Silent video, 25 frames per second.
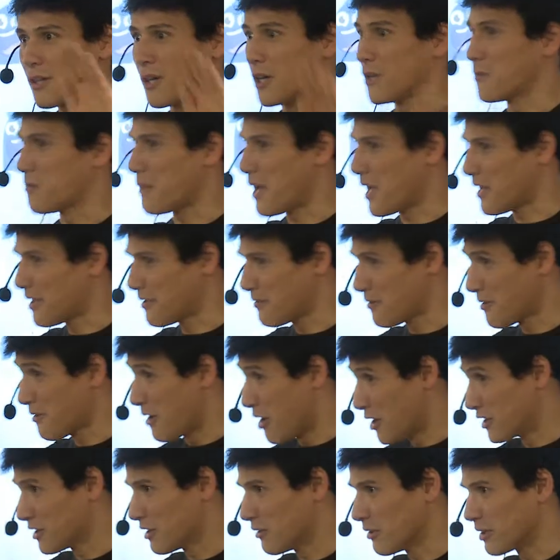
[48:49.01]
And my
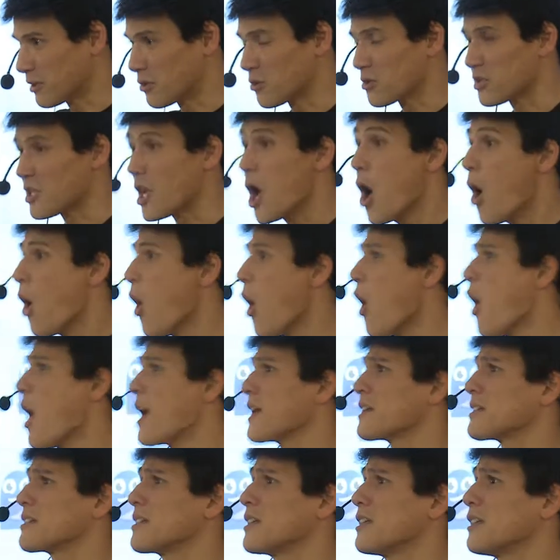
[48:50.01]
art director said, oh,
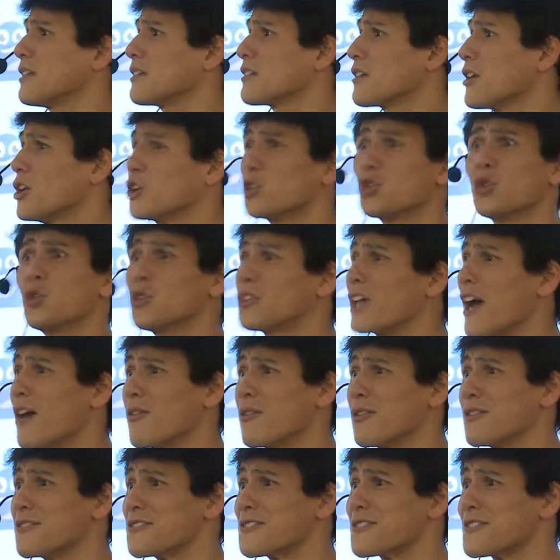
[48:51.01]
I see it, 2
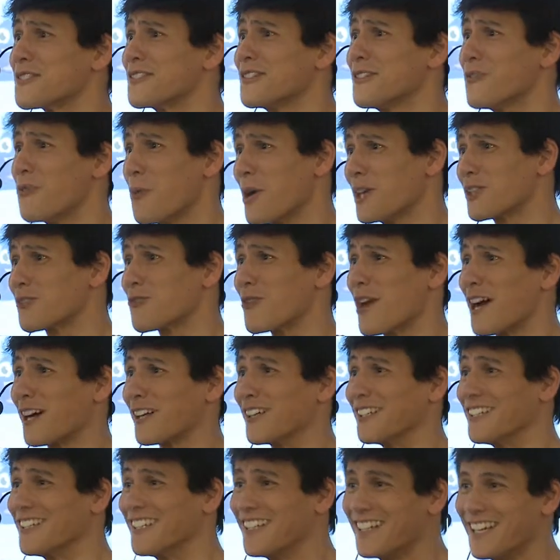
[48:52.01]
towers, 1
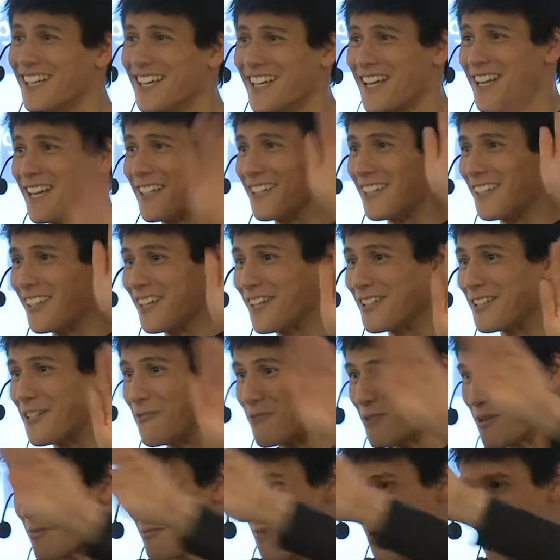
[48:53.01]
dragon, and they
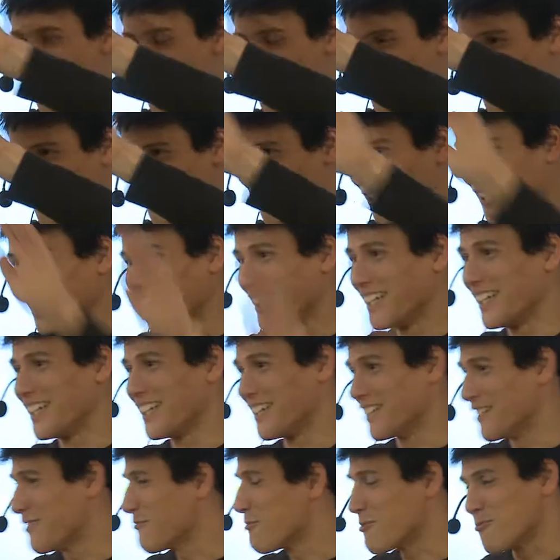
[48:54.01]
will merge.
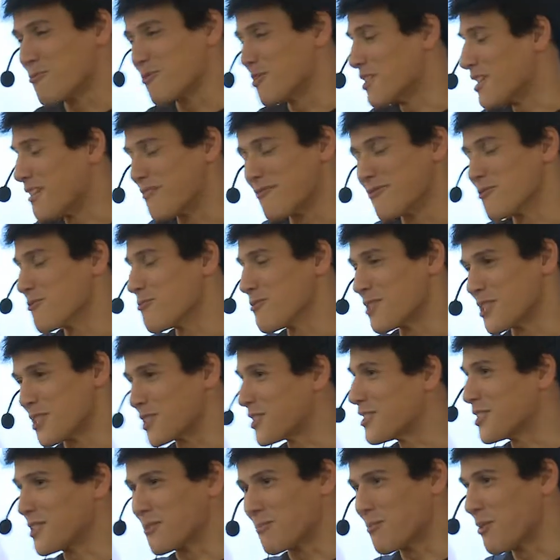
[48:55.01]
We never
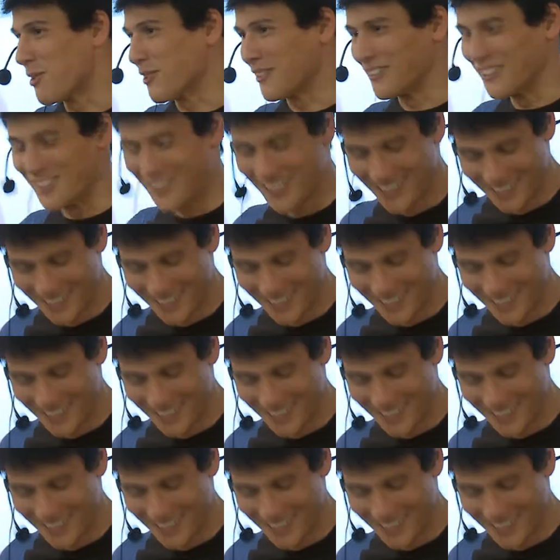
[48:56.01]
reached this point.